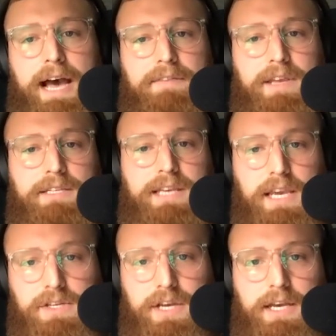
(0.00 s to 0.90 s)

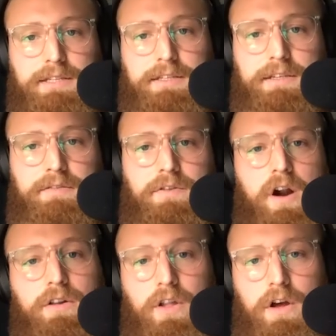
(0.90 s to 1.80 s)
advantageous for
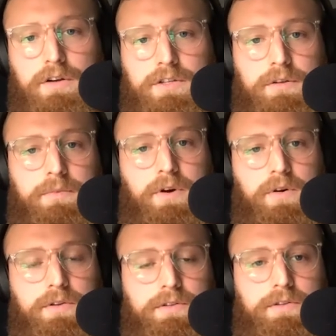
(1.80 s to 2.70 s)
our long-term
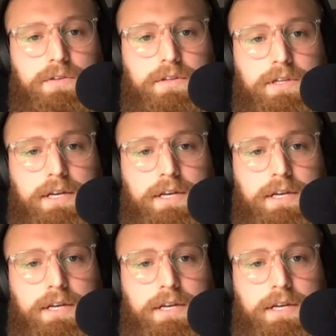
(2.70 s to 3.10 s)
goals